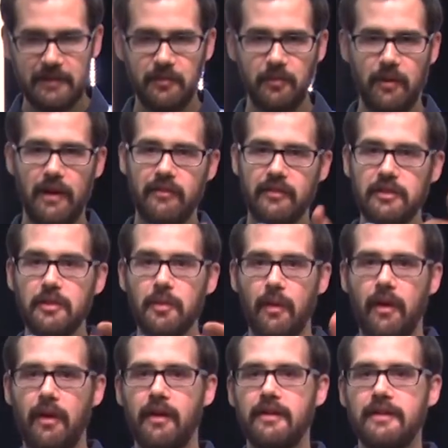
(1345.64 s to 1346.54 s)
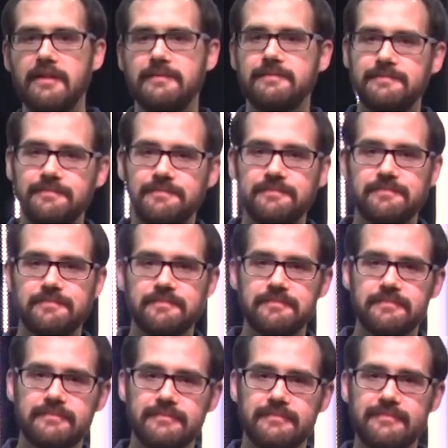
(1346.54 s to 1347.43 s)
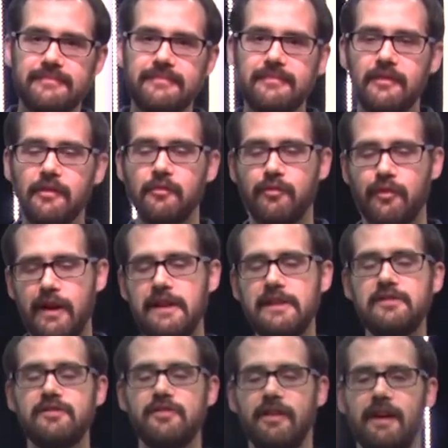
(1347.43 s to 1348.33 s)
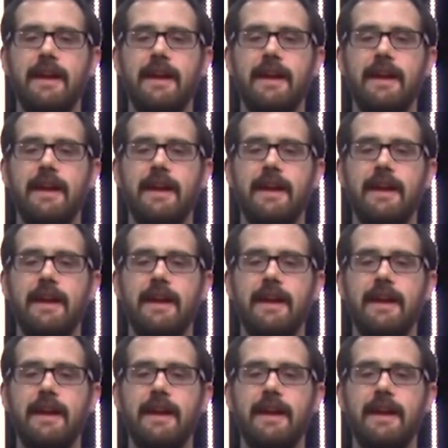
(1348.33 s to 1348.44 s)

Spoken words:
Wherever you are, raise your